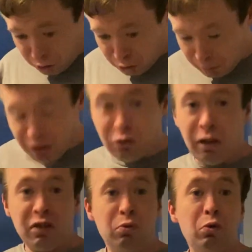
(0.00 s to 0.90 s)
train
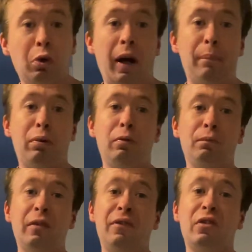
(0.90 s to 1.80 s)
strikes would not happen
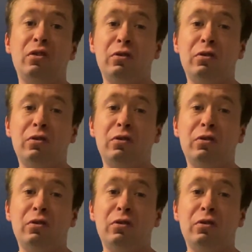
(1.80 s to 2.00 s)
if the